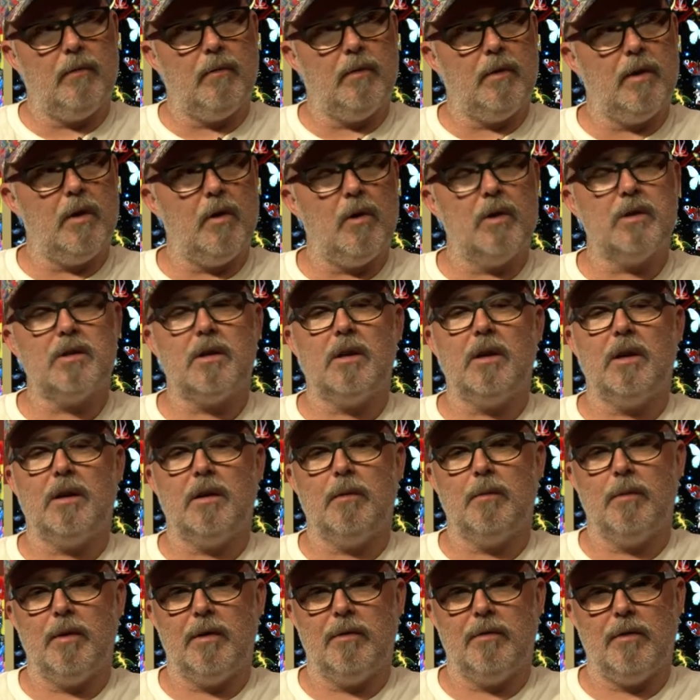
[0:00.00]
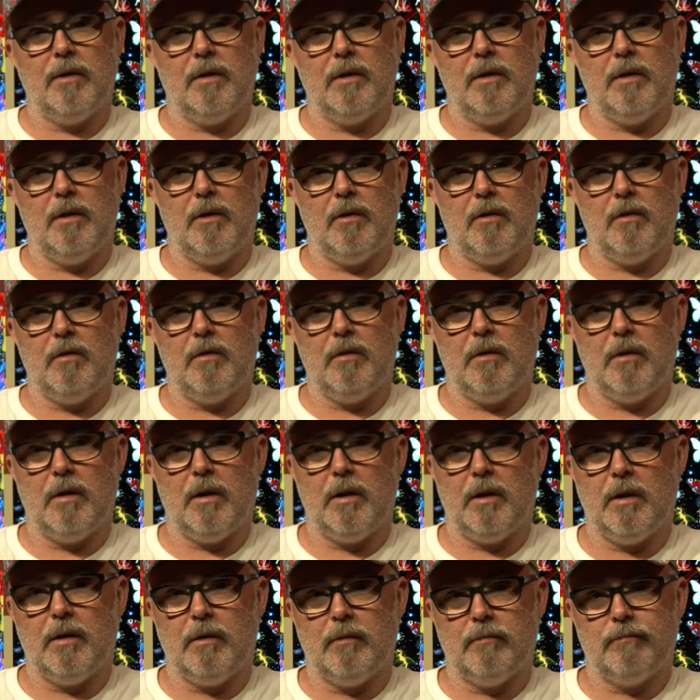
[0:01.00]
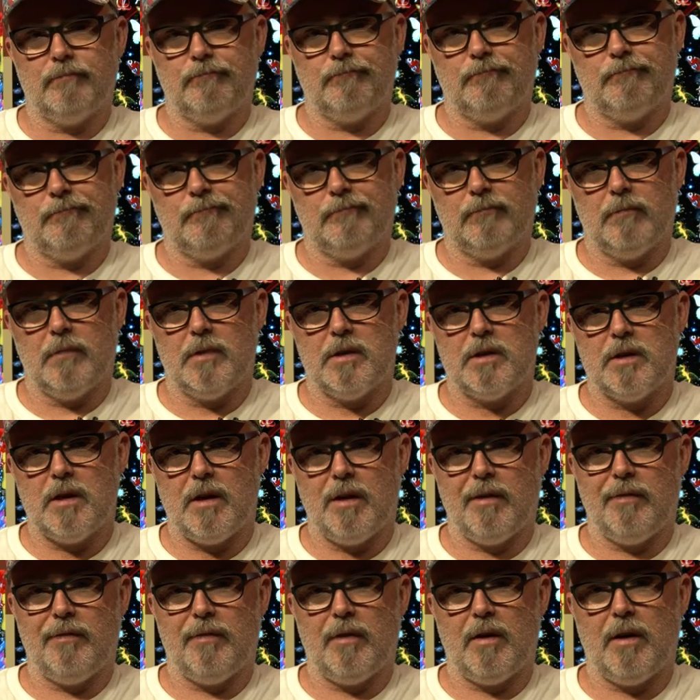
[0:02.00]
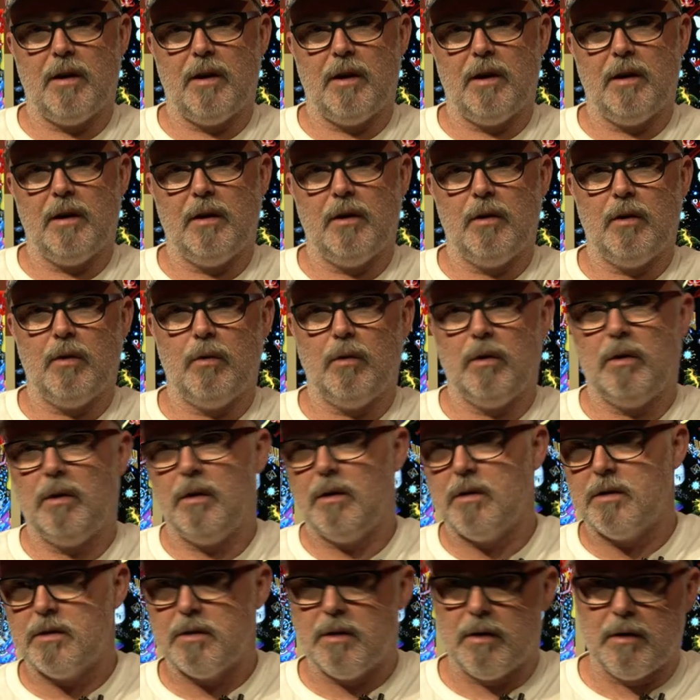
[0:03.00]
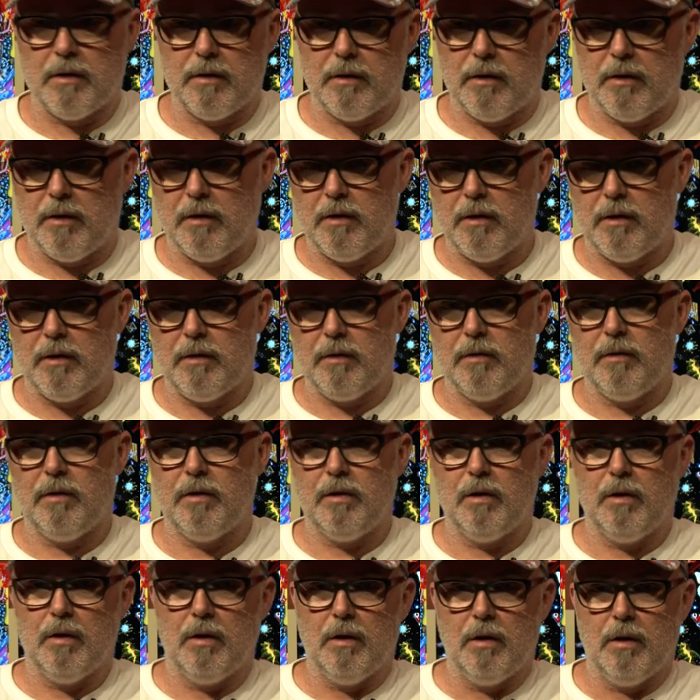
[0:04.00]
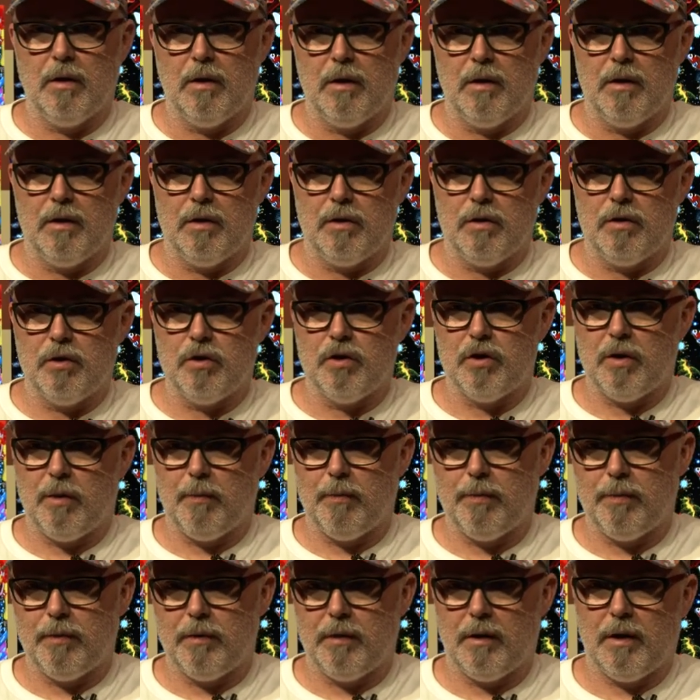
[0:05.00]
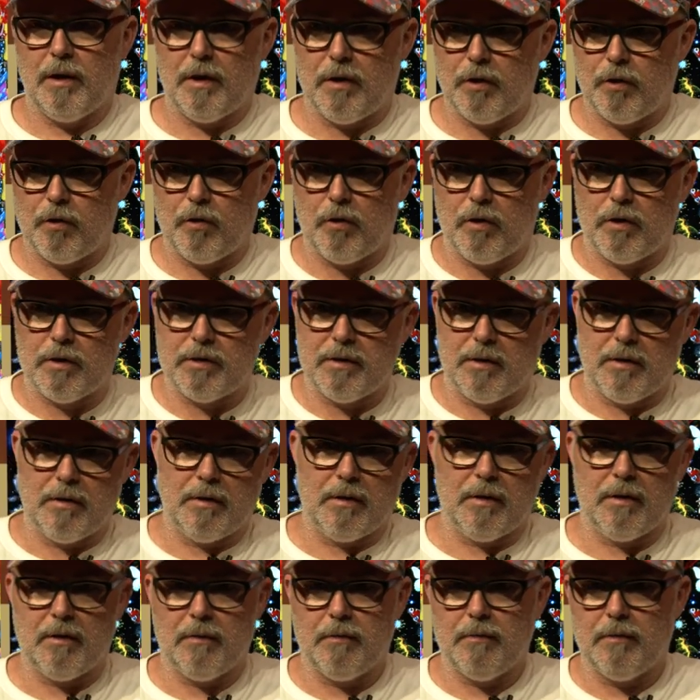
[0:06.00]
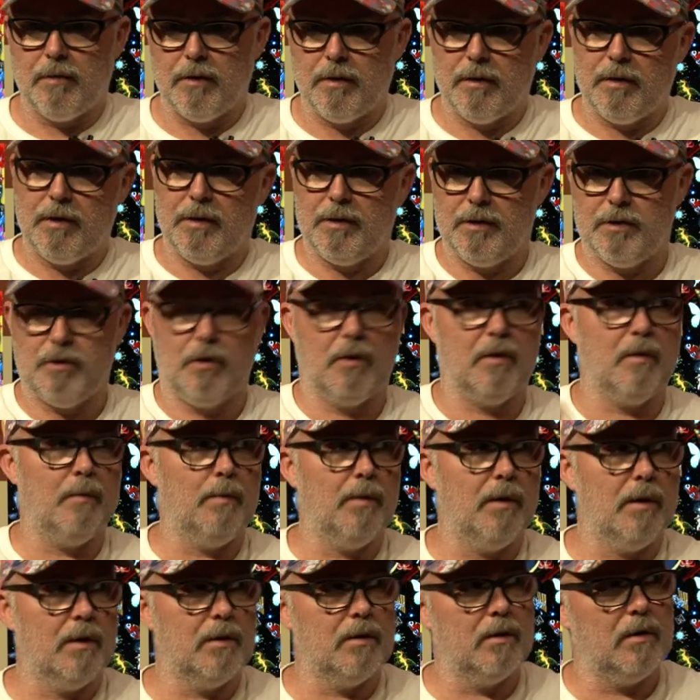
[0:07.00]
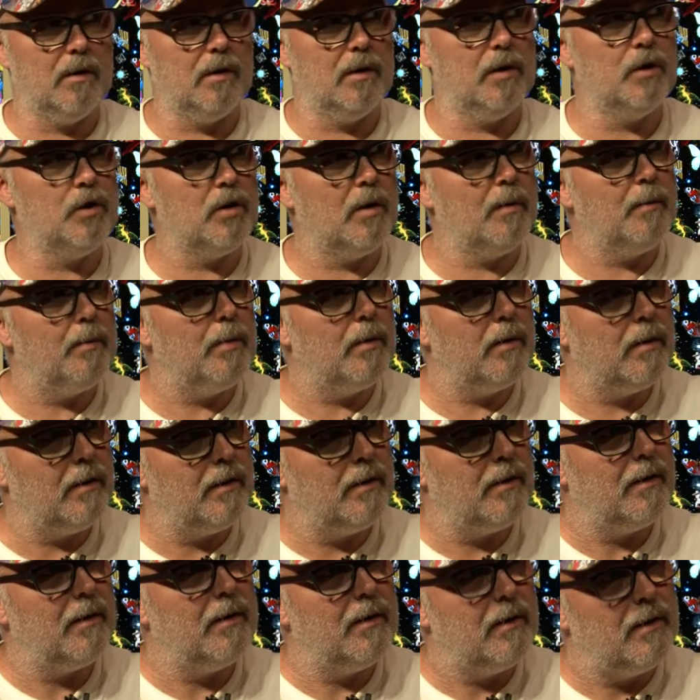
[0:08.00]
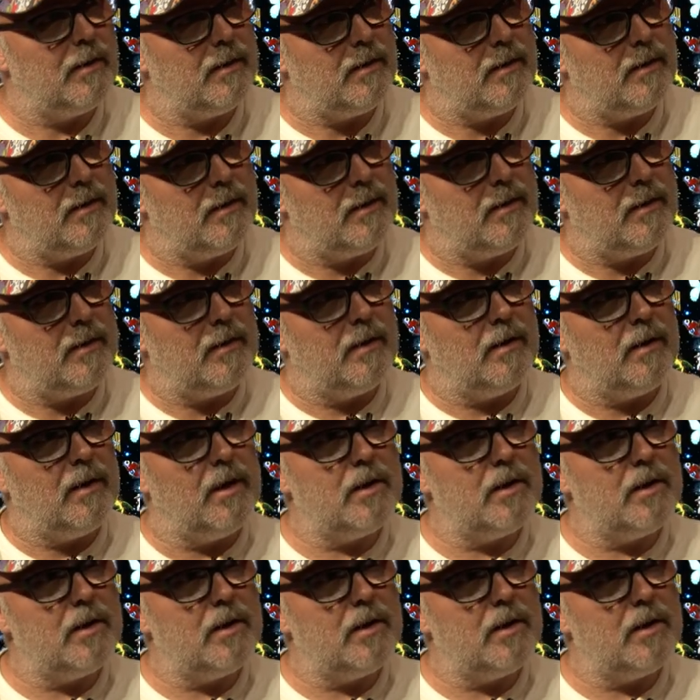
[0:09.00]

No, it's like a bit of a, you know, like sci-fi, you know, when there's the, you get a jump, get across and the, the things don't appear till you jump. Yep.